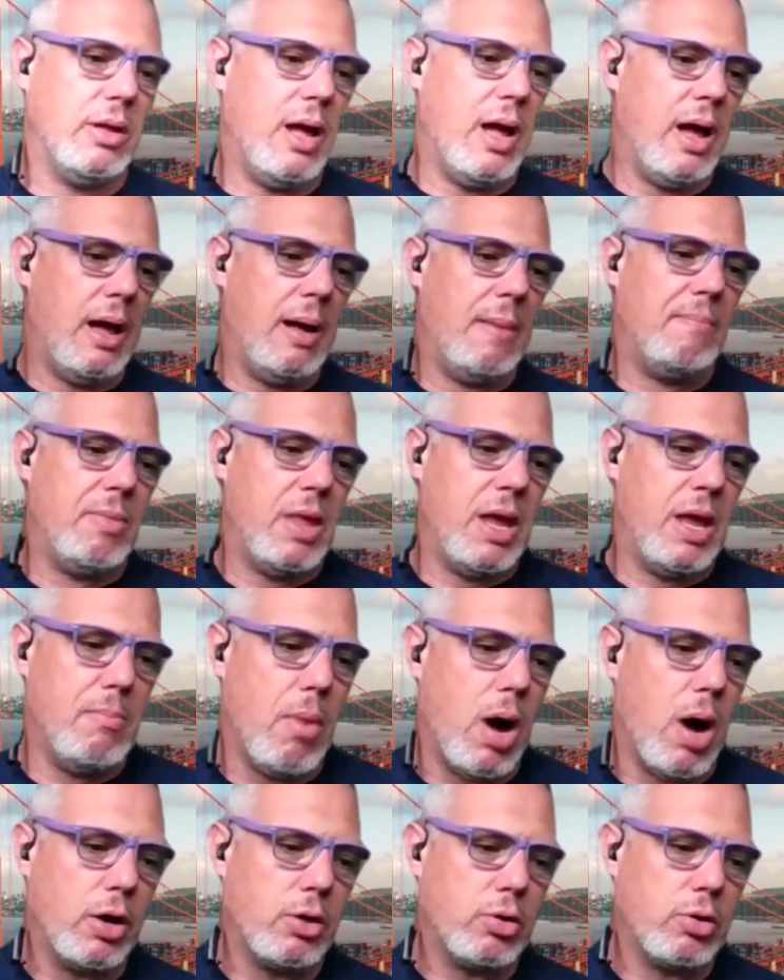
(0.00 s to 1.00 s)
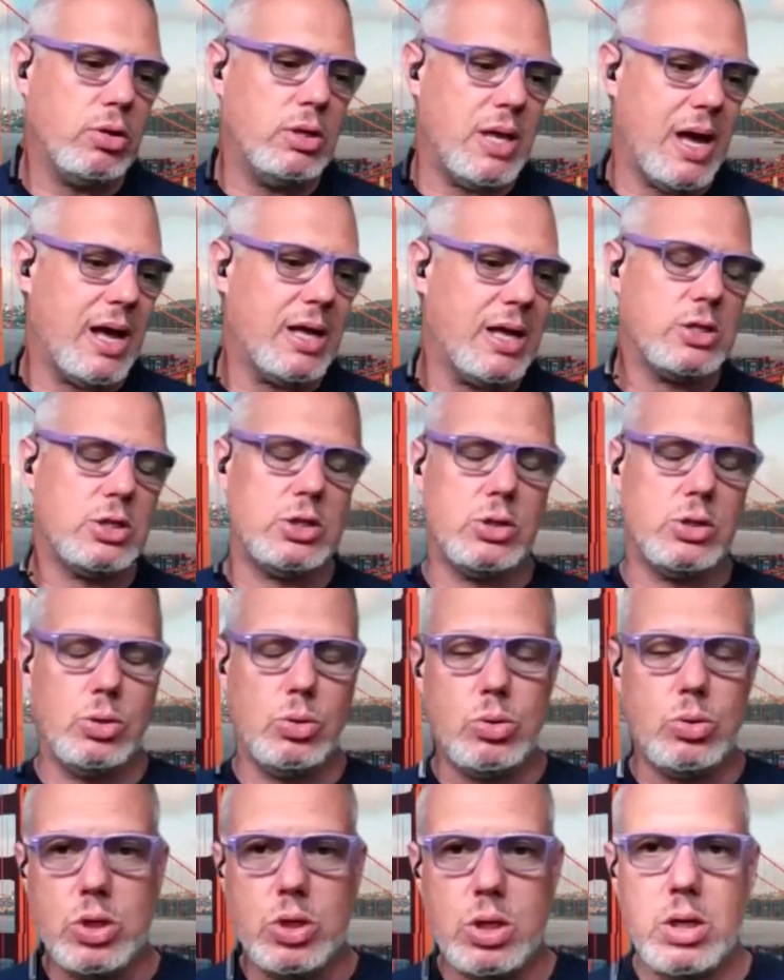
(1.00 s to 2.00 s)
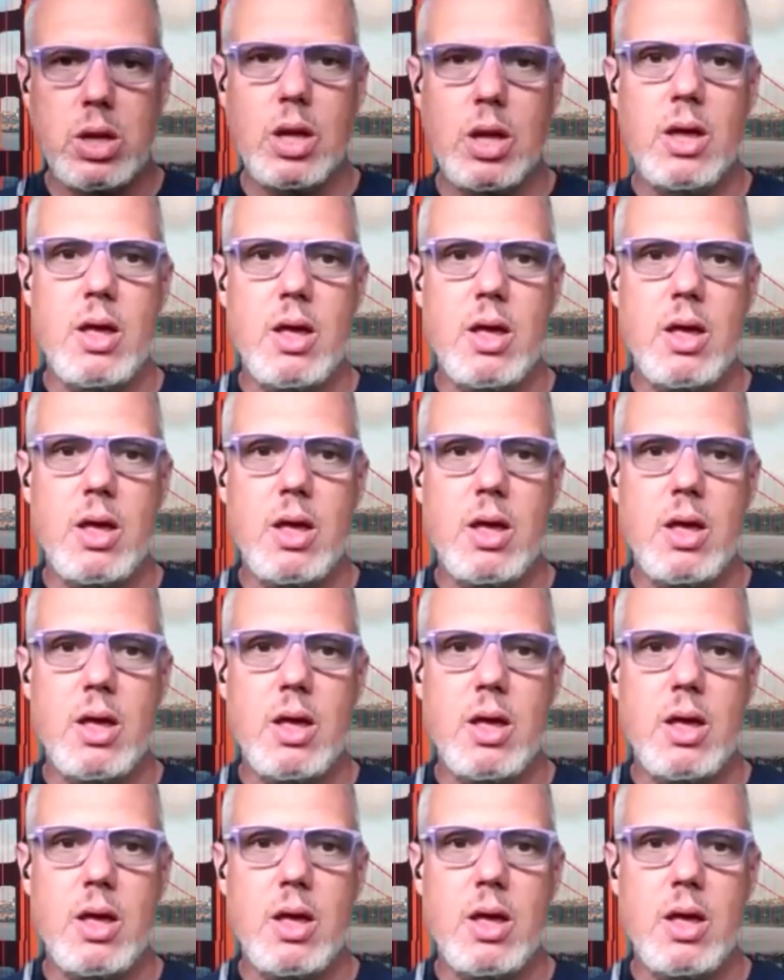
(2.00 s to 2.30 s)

a modern DAST solution,